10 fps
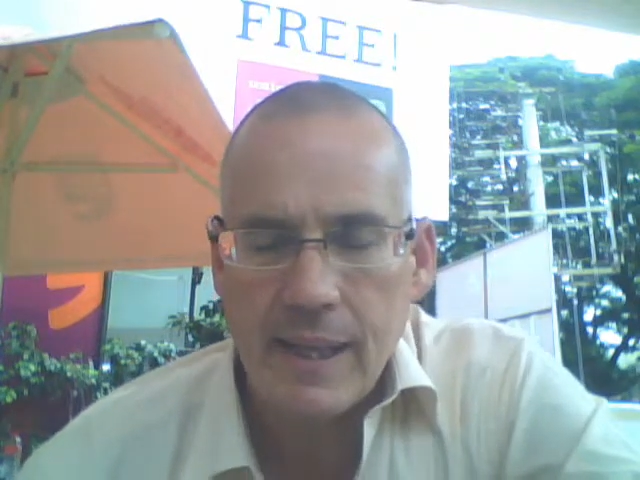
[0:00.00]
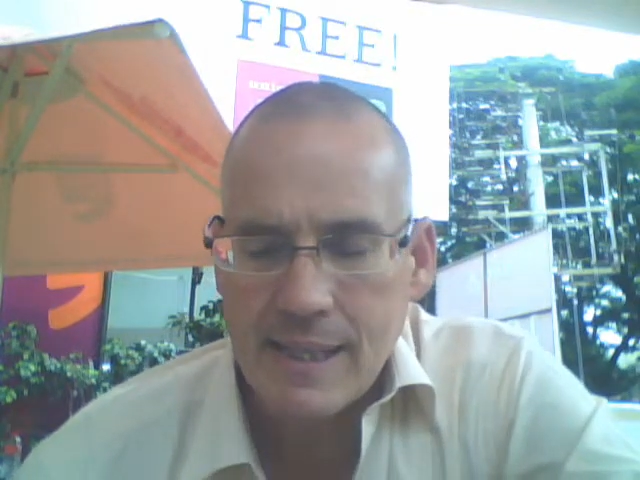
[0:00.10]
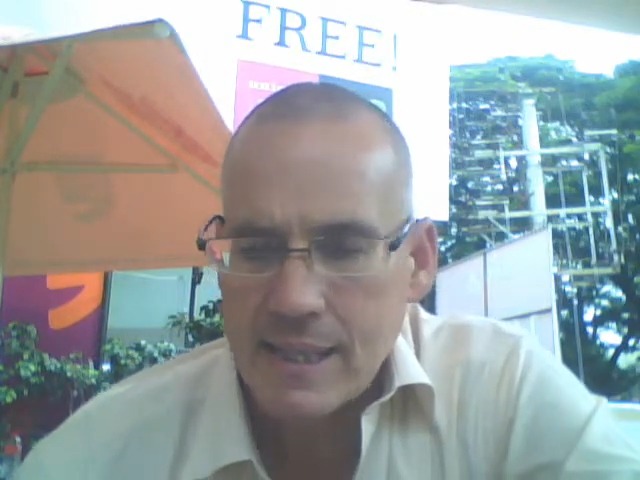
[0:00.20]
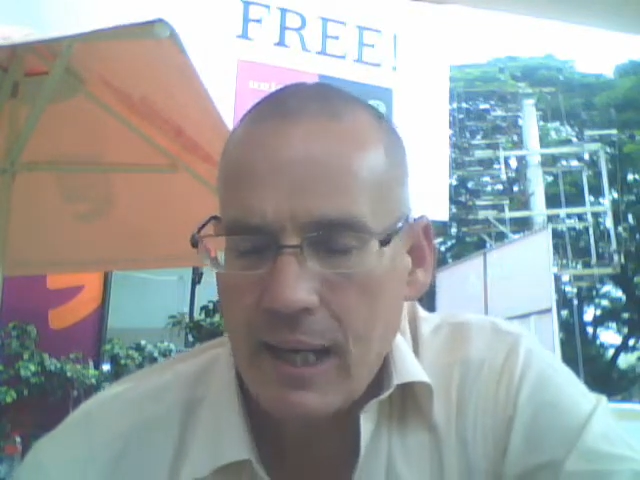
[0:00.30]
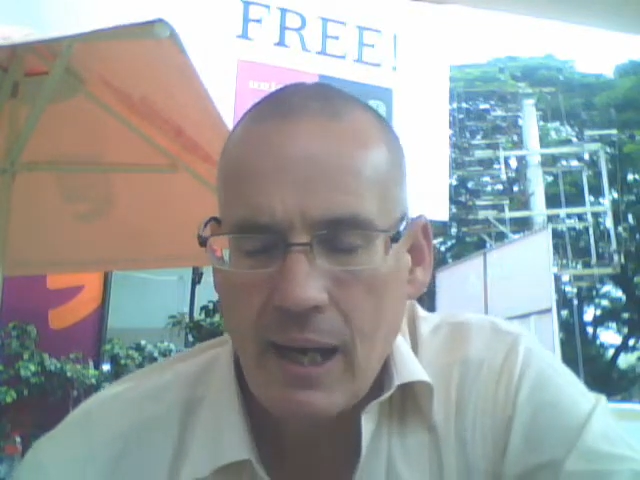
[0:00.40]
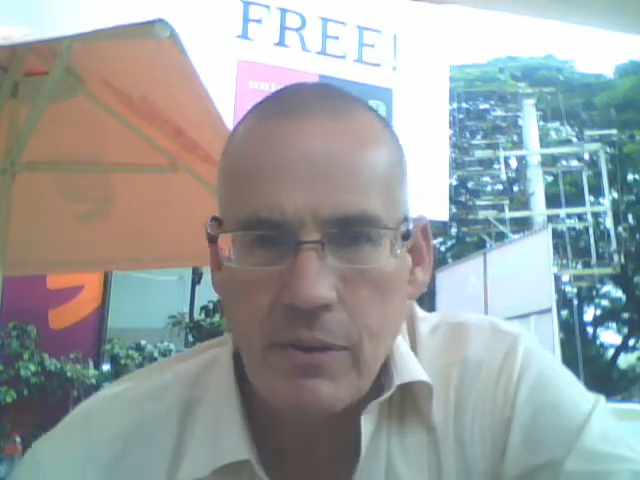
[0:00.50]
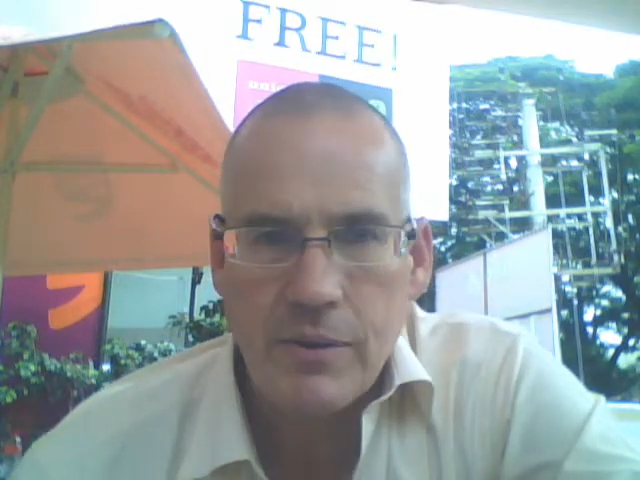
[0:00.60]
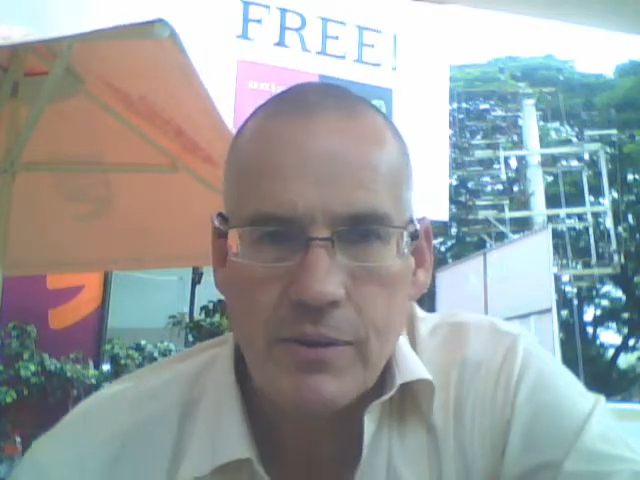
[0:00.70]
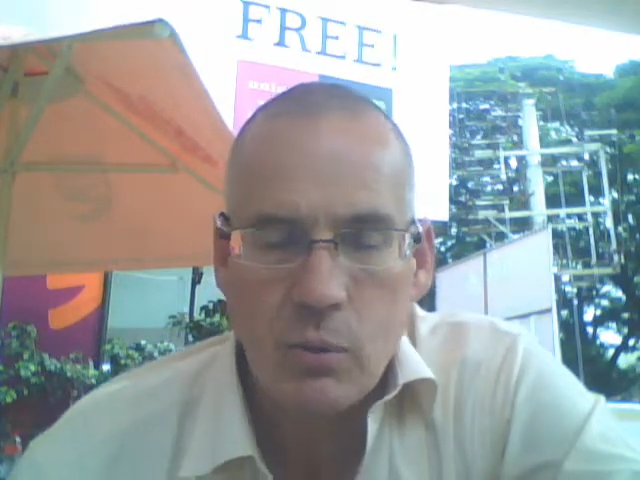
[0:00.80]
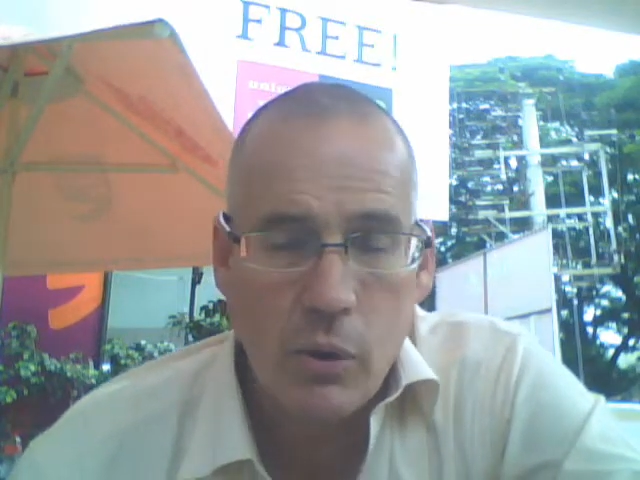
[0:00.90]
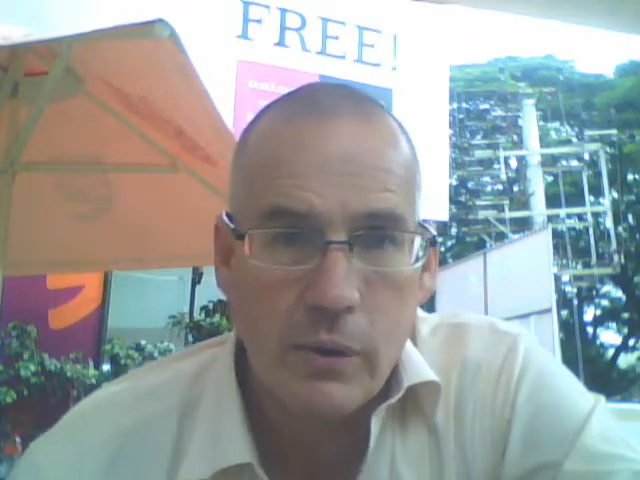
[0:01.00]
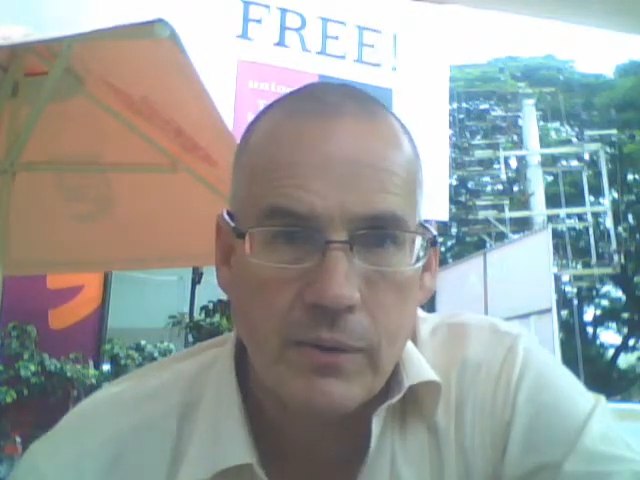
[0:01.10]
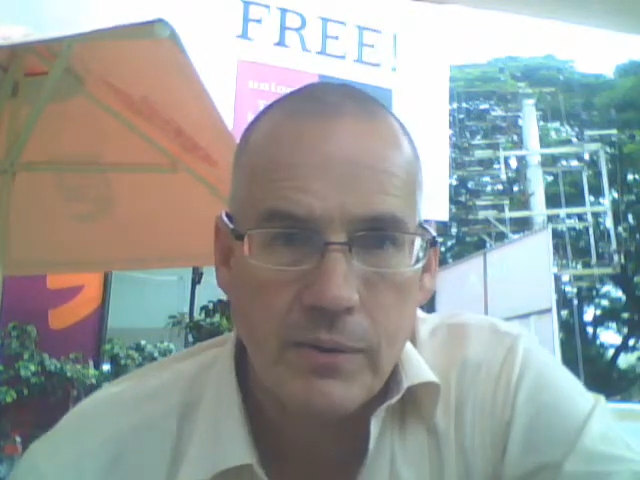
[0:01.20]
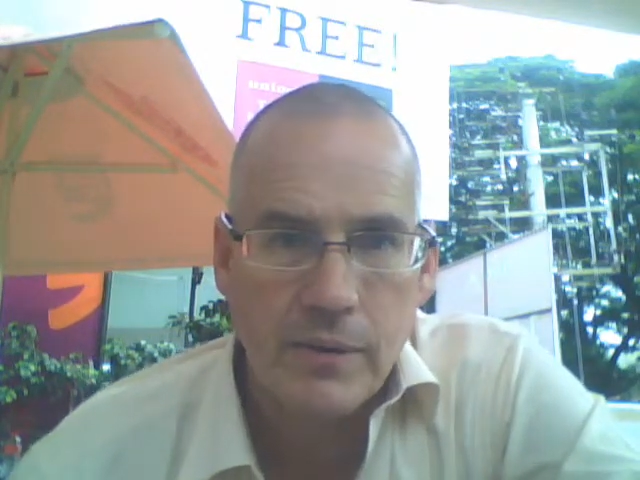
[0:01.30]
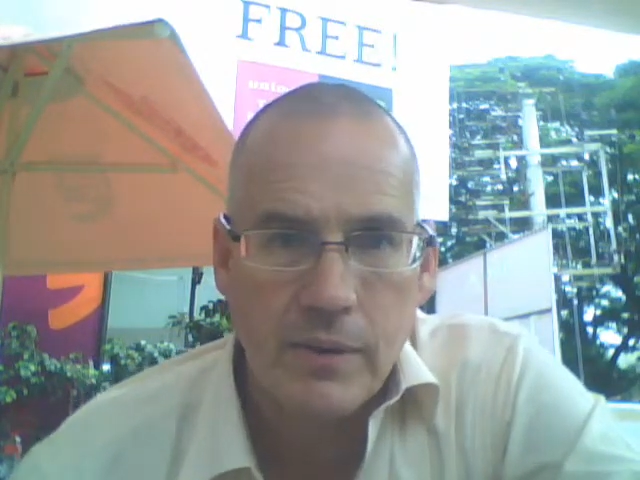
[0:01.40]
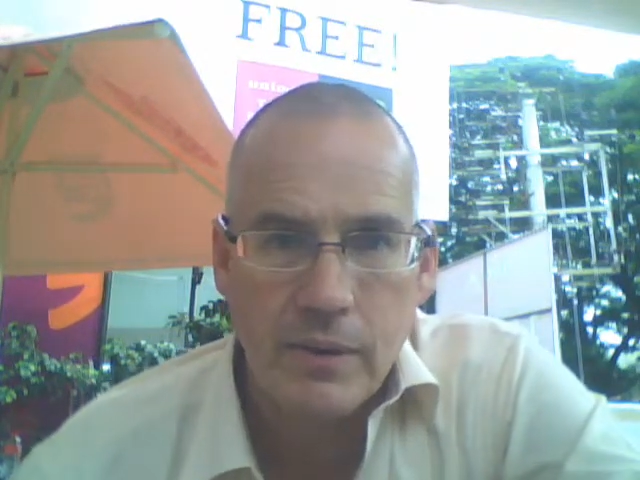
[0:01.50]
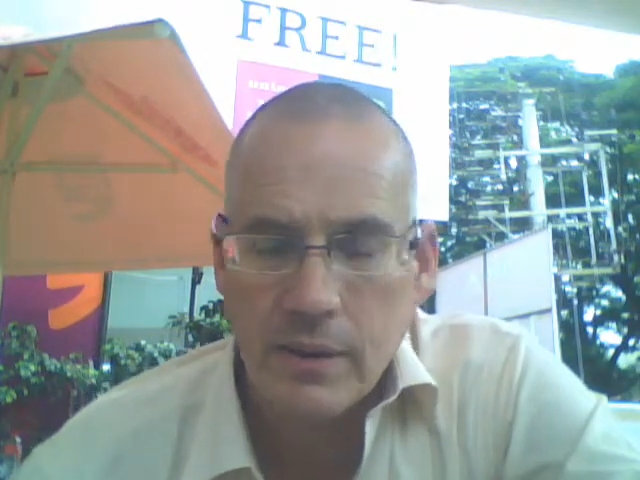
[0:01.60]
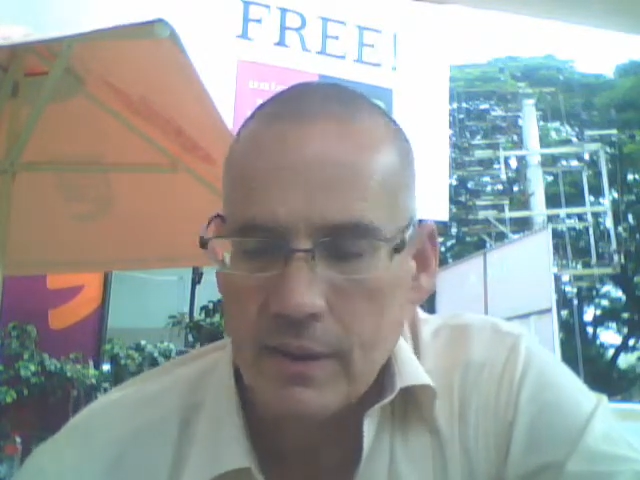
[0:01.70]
That's not how this works.